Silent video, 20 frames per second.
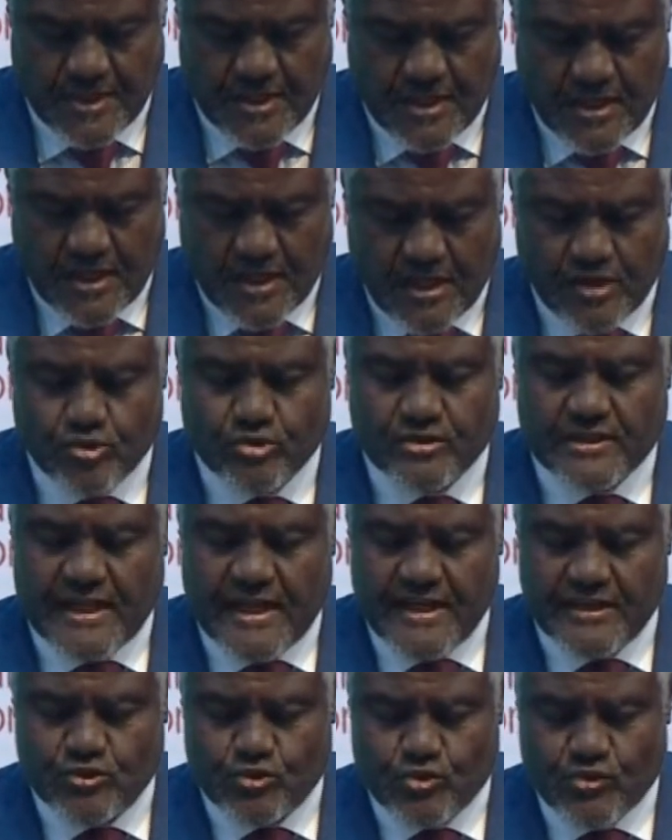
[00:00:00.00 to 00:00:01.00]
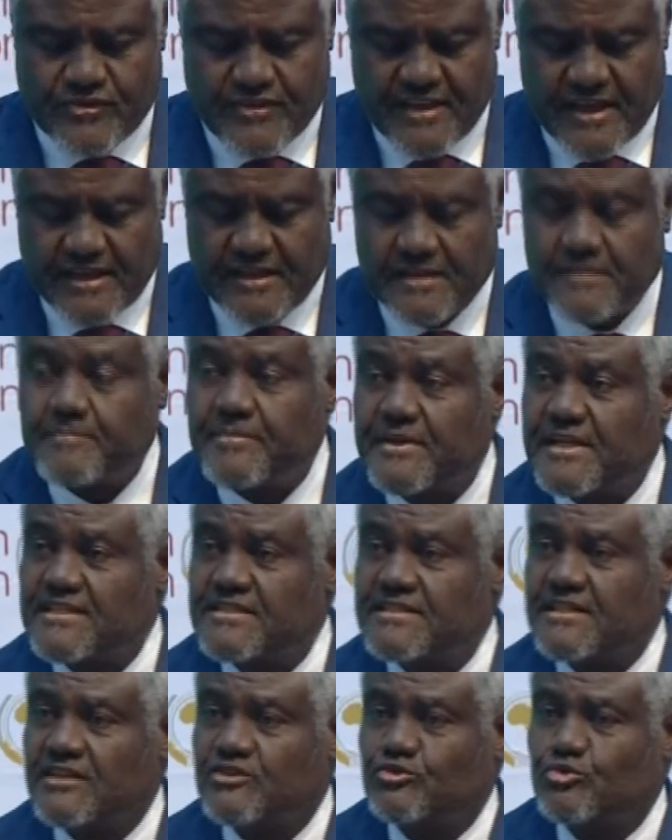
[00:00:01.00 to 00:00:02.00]
I would like to thank
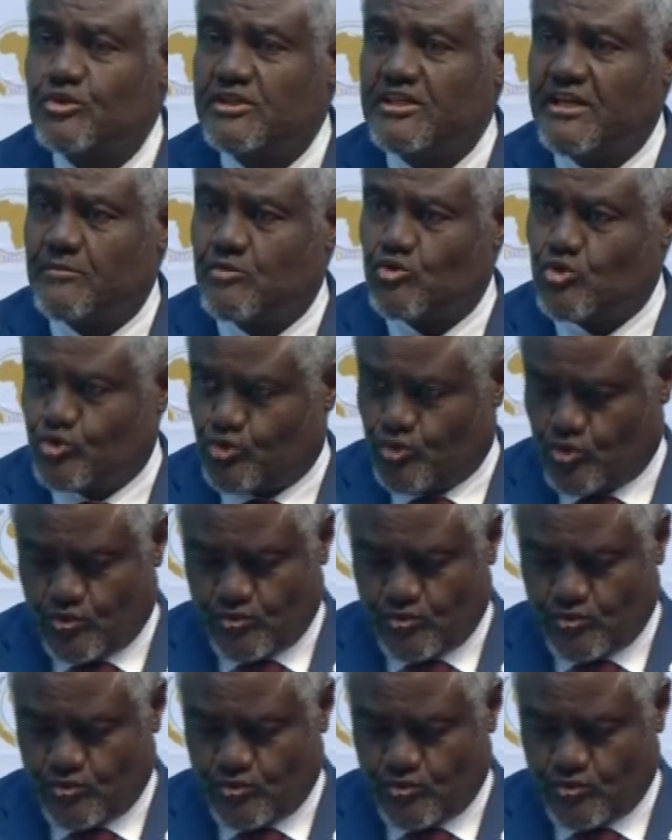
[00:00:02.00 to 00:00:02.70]
President William Ruto,